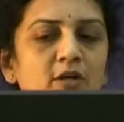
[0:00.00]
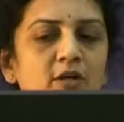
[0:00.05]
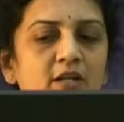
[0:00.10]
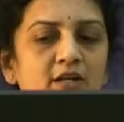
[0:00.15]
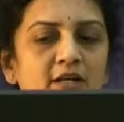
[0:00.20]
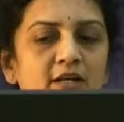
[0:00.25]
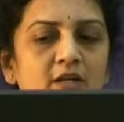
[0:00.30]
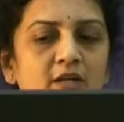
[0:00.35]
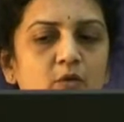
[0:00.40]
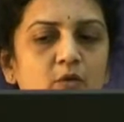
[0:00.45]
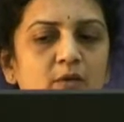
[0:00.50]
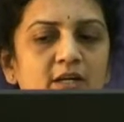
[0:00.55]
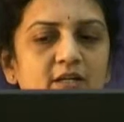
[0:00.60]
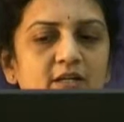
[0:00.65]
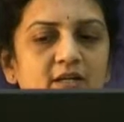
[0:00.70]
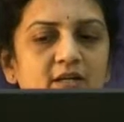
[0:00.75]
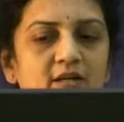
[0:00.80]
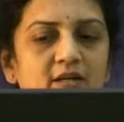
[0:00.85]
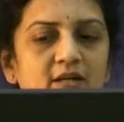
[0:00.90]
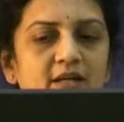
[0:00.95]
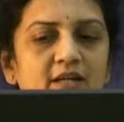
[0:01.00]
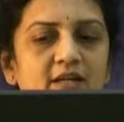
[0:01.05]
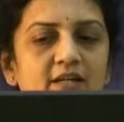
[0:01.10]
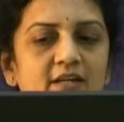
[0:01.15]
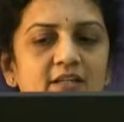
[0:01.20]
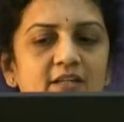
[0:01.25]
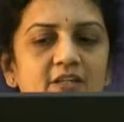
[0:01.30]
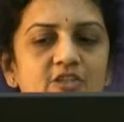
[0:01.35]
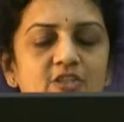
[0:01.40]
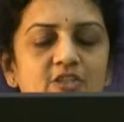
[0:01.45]
inadequate
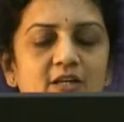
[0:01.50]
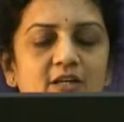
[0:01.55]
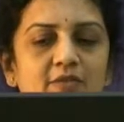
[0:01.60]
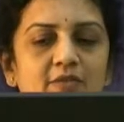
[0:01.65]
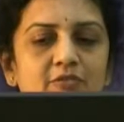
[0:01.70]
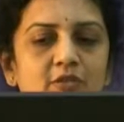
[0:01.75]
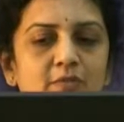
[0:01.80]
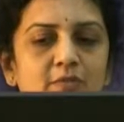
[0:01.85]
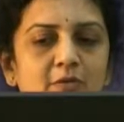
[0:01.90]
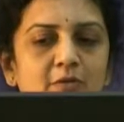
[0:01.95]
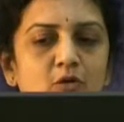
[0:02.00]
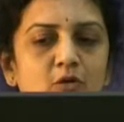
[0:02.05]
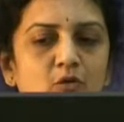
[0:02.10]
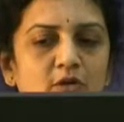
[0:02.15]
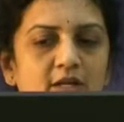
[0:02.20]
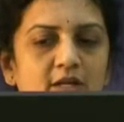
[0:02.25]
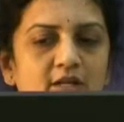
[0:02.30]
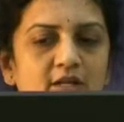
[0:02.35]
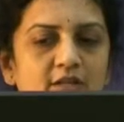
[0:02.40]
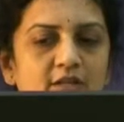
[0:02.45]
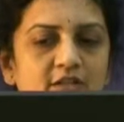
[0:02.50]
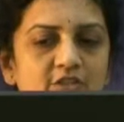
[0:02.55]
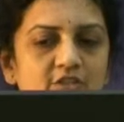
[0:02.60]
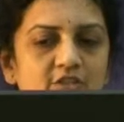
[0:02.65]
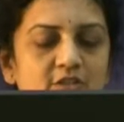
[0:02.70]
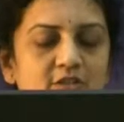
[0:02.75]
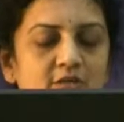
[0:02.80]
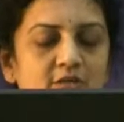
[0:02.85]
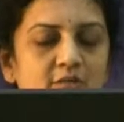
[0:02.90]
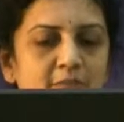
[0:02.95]
dilatation after the balloon
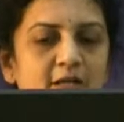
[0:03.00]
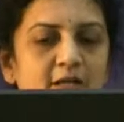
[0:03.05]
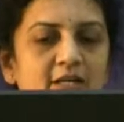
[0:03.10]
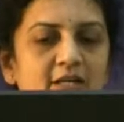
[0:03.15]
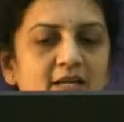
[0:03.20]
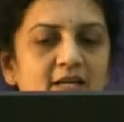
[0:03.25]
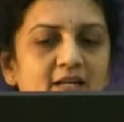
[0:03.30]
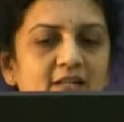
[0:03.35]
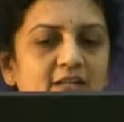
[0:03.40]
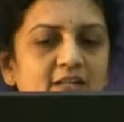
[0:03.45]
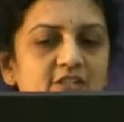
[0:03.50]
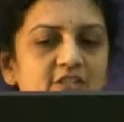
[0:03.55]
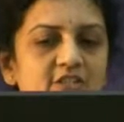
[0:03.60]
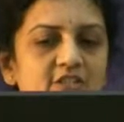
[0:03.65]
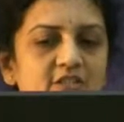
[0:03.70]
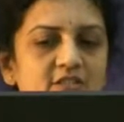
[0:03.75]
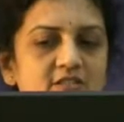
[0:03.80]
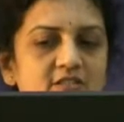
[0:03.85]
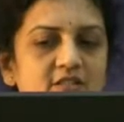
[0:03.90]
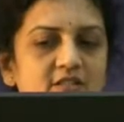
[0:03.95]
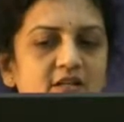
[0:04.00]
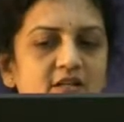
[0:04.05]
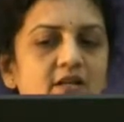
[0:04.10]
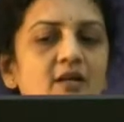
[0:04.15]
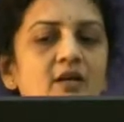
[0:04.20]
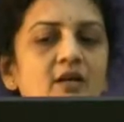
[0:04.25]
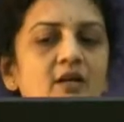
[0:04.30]
dilatation, pre-dilatation is done.